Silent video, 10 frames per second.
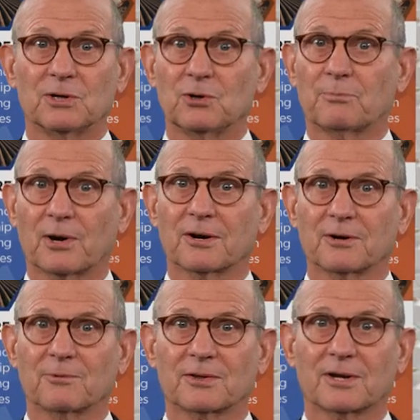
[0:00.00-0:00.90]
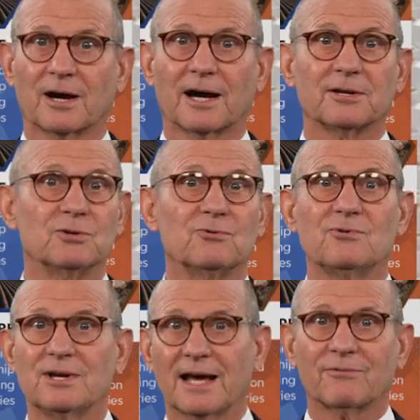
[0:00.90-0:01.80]
When you partner with God, you
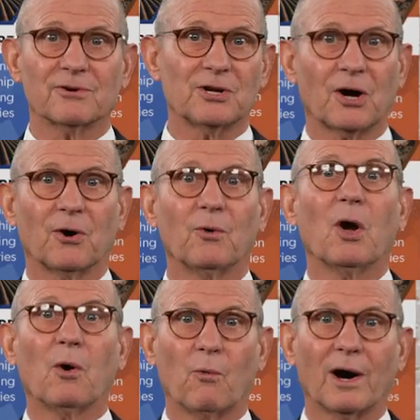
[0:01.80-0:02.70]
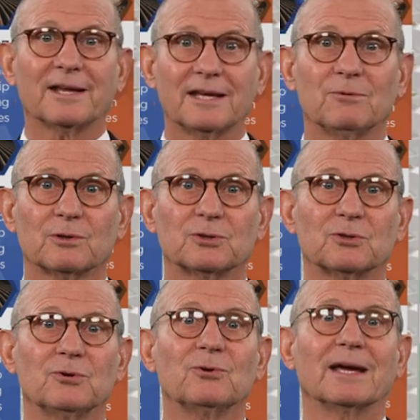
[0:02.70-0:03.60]
never know what He will
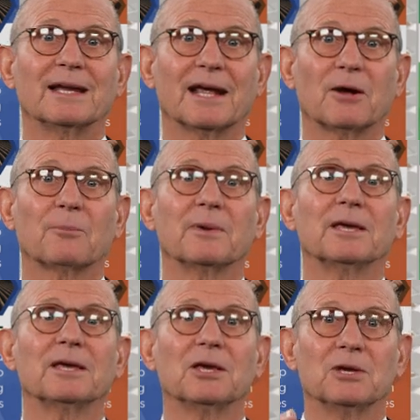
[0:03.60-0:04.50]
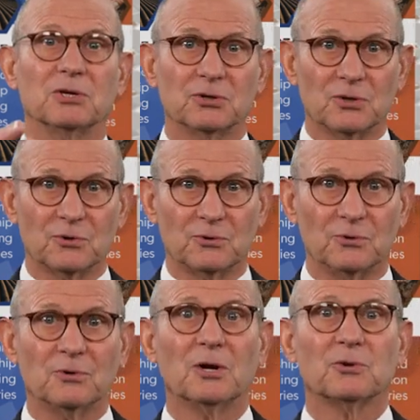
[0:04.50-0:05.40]
do in helping
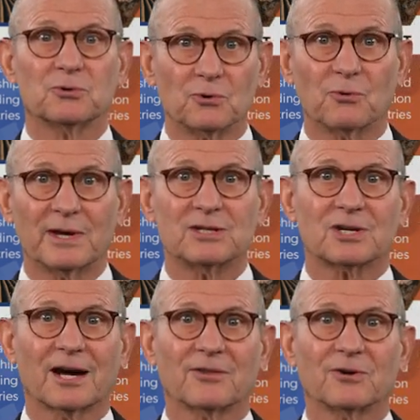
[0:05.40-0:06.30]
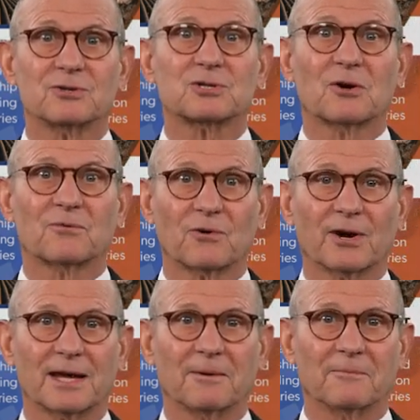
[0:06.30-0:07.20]
you to reach others
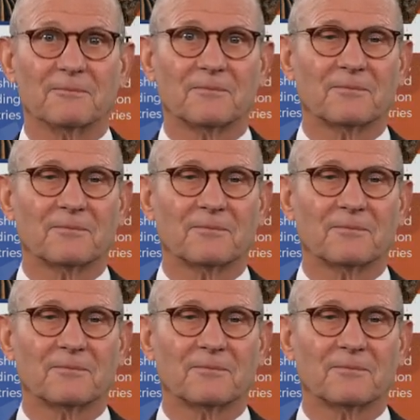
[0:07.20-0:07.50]
for Him.